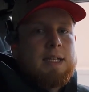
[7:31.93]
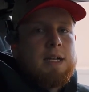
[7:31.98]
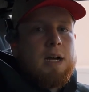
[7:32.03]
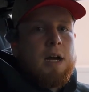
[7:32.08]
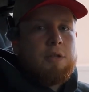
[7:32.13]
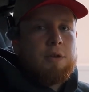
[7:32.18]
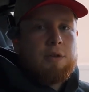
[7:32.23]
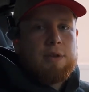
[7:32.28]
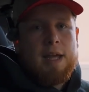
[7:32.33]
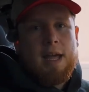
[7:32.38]

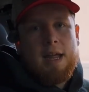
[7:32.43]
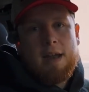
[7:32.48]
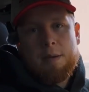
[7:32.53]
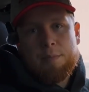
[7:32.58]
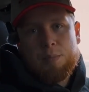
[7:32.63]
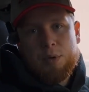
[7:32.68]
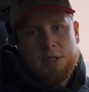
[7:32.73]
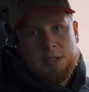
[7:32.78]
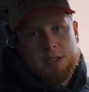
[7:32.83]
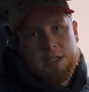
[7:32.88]
Other than that, I
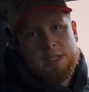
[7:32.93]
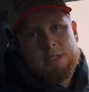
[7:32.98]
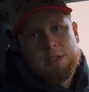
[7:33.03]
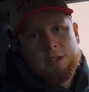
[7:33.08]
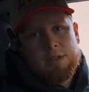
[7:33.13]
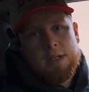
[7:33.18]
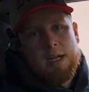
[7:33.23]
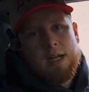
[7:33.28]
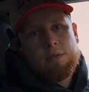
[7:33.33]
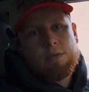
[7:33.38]
appreciate
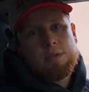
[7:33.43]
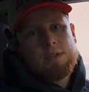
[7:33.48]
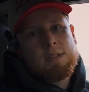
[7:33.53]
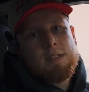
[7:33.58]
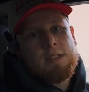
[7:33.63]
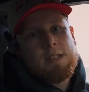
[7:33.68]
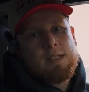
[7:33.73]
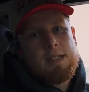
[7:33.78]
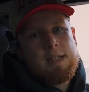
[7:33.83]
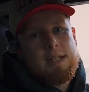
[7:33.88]
you. I will
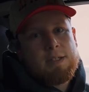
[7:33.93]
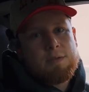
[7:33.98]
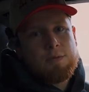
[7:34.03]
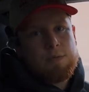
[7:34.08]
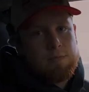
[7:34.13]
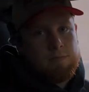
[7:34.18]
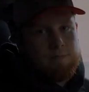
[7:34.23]
see you in the next one.